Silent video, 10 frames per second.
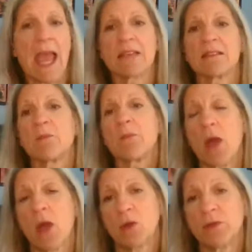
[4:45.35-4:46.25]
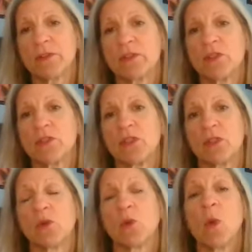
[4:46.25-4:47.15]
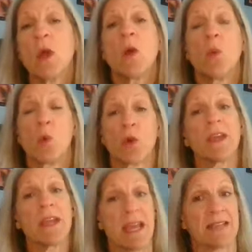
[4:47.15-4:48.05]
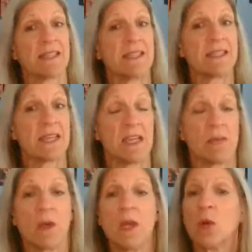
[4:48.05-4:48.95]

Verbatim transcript: as opposed to working as a team,